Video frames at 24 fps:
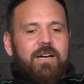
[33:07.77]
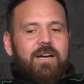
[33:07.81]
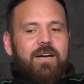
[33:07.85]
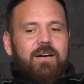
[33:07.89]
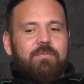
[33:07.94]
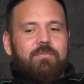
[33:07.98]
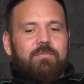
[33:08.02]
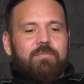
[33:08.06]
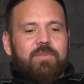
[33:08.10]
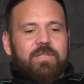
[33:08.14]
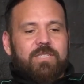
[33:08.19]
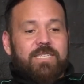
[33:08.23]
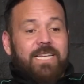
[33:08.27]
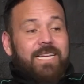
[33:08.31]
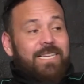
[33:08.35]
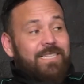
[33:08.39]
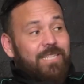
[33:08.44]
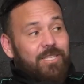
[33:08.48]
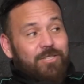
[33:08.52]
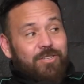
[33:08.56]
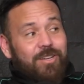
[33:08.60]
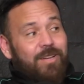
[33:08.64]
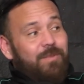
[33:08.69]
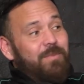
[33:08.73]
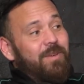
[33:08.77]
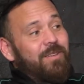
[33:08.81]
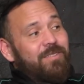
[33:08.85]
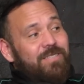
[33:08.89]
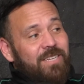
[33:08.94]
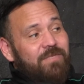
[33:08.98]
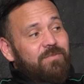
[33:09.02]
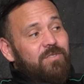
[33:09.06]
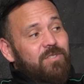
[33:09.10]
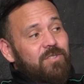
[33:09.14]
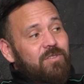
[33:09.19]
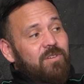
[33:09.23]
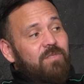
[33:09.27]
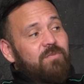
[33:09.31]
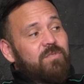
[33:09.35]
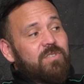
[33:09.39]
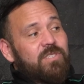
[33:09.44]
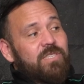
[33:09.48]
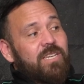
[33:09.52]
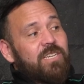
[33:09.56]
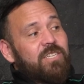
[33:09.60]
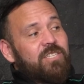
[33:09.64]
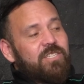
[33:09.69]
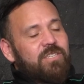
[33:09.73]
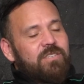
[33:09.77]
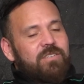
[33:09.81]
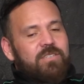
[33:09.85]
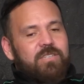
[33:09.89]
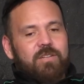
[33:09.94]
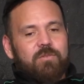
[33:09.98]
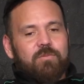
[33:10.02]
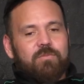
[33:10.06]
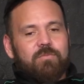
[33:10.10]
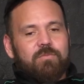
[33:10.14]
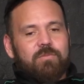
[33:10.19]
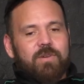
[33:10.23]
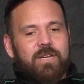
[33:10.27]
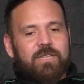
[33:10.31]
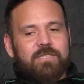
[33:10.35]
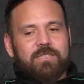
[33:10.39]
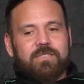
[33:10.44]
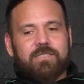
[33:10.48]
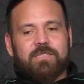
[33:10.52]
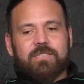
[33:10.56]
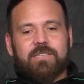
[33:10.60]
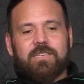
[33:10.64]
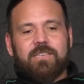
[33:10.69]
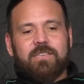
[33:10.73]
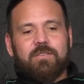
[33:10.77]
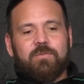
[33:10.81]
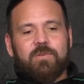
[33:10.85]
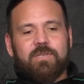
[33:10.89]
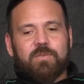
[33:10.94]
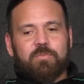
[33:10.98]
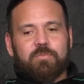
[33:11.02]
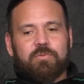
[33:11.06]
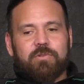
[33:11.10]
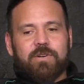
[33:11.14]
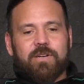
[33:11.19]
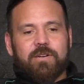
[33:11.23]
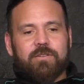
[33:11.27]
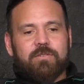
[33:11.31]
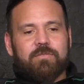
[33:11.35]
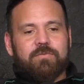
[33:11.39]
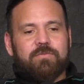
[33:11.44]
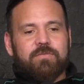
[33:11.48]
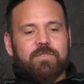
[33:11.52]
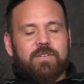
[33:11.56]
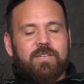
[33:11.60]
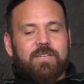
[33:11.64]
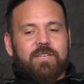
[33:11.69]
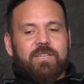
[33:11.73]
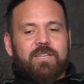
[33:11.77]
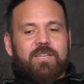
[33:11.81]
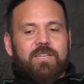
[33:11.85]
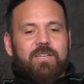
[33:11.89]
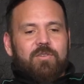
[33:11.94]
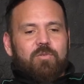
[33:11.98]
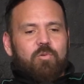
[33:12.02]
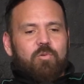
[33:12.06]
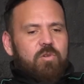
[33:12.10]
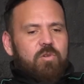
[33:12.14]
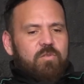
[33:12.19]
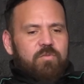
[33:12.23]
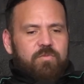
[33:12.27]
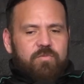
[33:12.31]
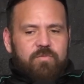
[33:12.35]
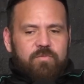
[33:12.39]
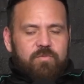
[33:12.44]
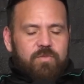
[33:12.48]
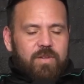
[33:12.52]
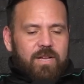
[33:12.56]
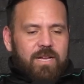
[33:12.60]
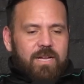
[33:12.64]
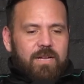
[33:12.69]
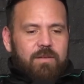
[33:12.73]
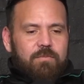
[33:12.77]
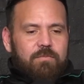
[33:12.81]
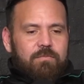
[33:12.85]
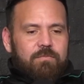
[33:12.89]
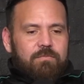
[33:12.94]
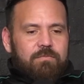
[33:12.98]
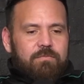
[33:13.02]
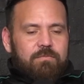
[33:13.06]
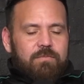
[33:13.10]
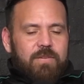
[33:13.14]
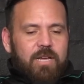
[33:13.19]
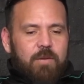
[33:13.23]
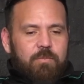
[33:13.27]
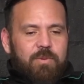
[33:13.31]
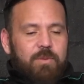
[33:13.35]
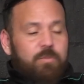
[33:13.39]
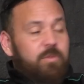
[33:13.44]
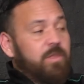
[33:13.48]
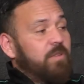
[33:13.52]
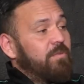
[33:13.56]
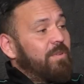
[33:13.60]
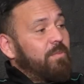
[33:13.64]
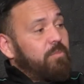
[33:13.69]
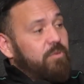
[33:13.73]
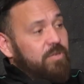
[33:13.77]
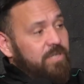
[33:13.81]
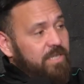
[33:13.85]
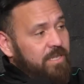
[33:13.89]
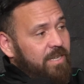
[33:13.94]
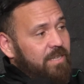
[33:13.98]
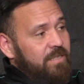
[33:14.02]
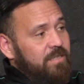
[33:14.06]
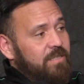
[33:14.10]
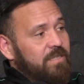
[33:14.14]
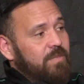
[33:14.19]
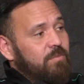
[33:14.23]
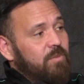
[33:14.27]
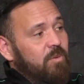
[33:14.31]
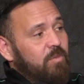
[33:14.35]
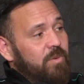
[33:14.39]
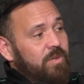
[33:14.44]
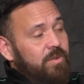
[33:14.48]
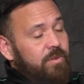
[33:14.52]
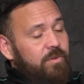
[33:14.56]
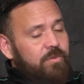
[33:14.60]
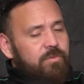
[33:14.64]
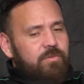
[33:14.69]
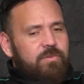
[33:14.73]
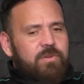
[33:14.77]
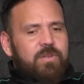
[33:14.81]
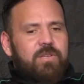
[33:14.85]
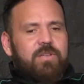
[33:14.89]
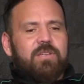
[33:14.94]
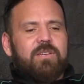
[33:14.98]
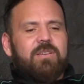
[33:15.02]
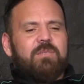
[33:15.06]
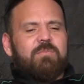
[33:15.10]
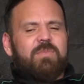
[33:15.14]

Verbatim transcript: um, but taking the time out to have this conversation, you know, us as Kiwis are proud of all of um, our people that represent us and what we do.